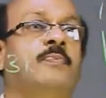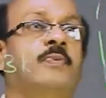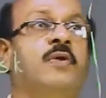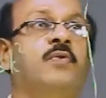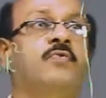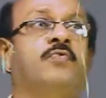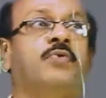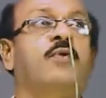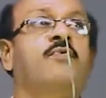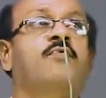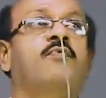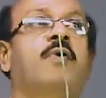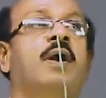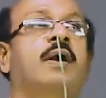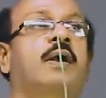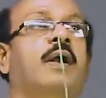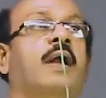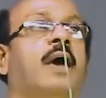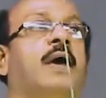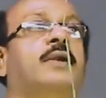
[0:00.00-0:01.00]
From
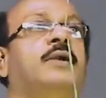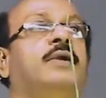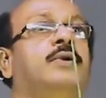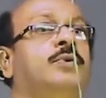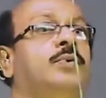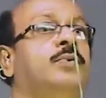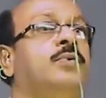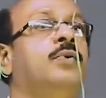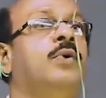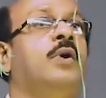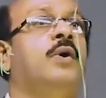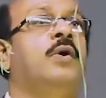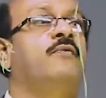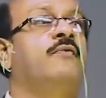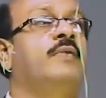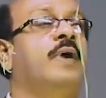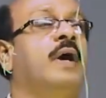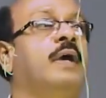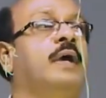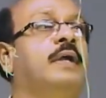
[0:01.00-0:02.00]
1 and 2,
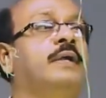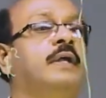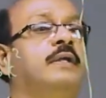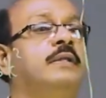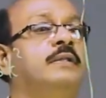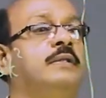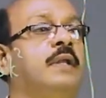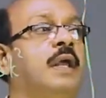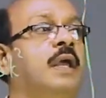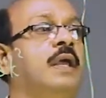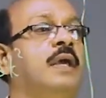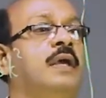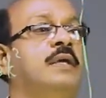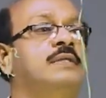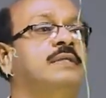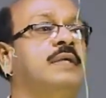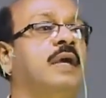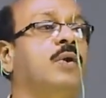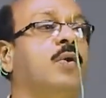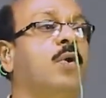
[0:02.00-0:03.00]
we are getting 3
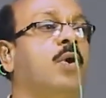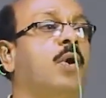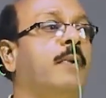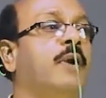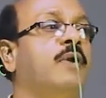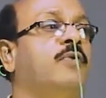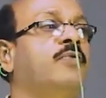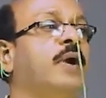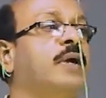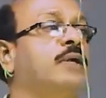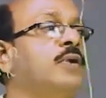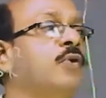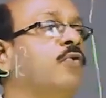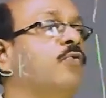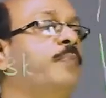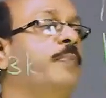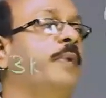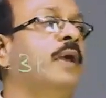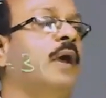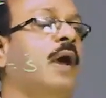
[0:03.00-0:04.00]
is a common factor
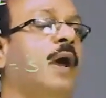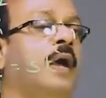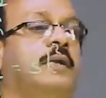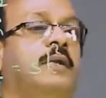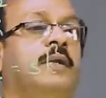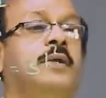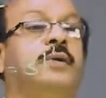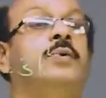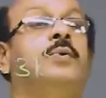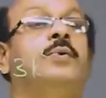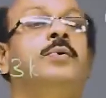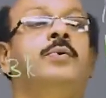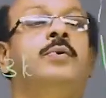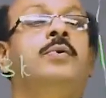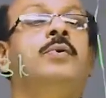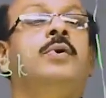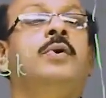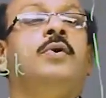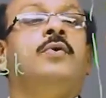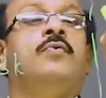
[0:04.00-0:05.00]
of p and
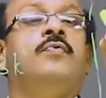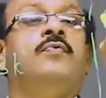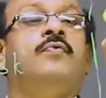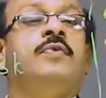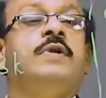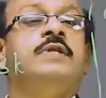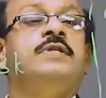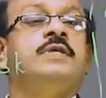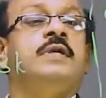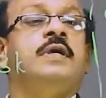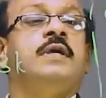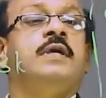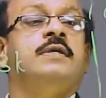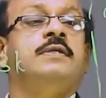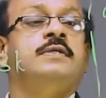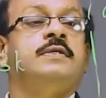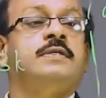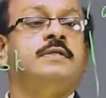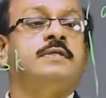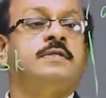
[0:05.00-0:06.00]
q, which
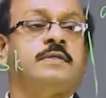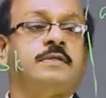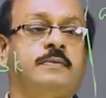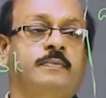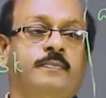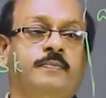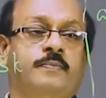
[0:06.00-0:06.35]
is